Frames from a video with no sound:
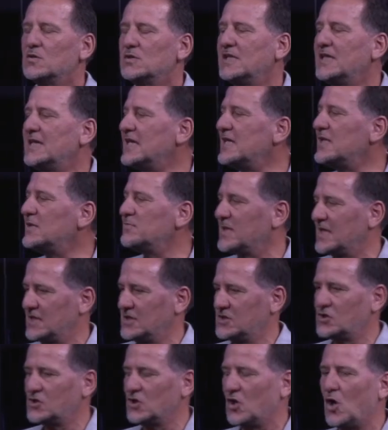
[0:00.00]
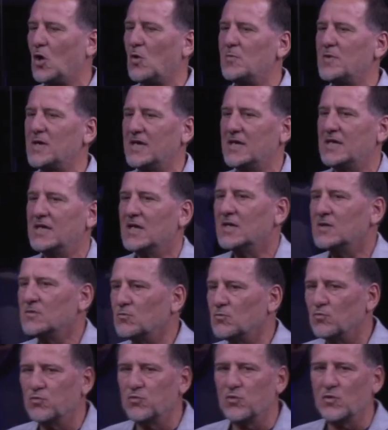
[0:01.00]
Lead me. Show me.
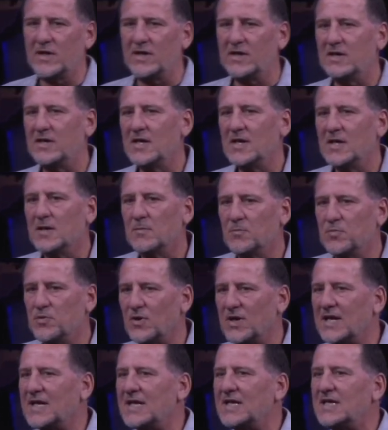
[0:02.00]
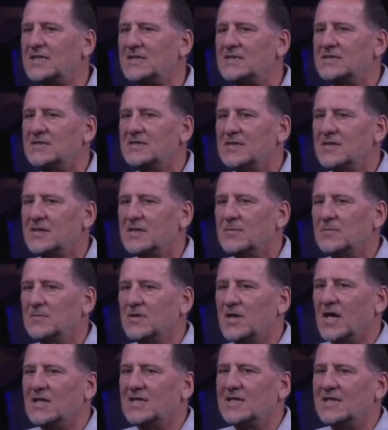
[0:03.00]
Bring
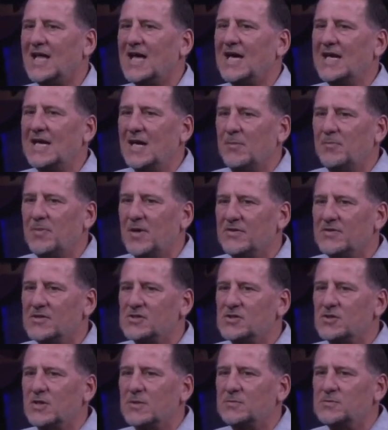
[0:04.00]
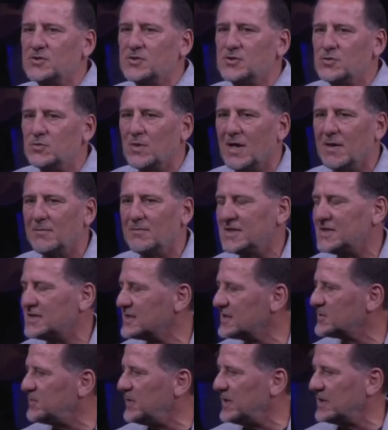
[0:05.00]
a light upon the scriptures you want me
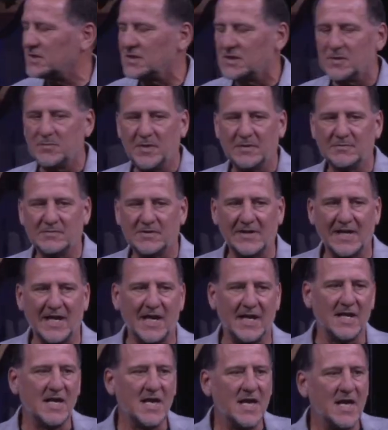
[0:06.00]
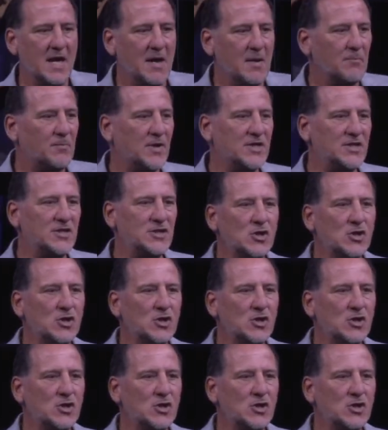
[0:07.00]
to speak to the people of God. But